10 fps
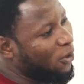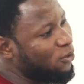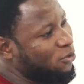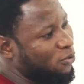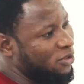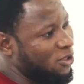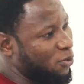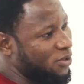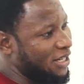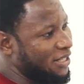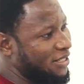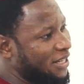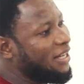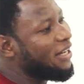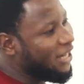going to do this project.
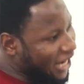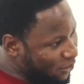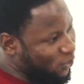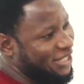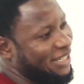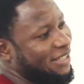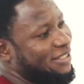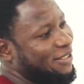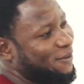Now, I am and so pleased it.